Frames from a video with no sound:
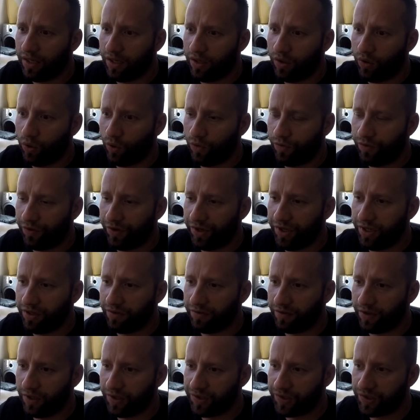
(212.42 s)
All three
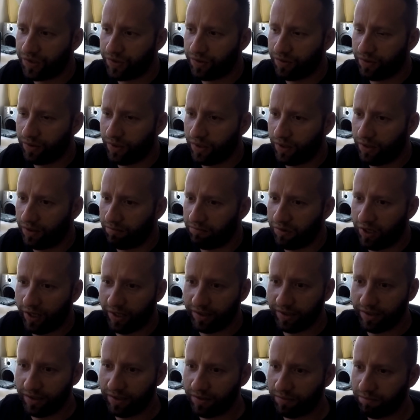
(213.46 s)
of us.
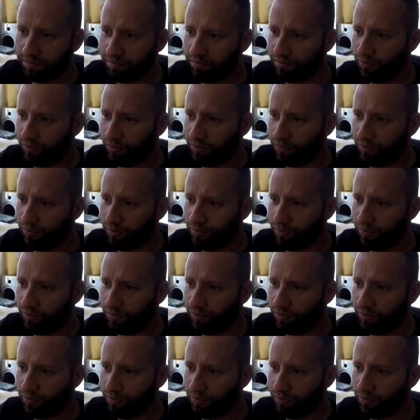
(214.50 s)
I did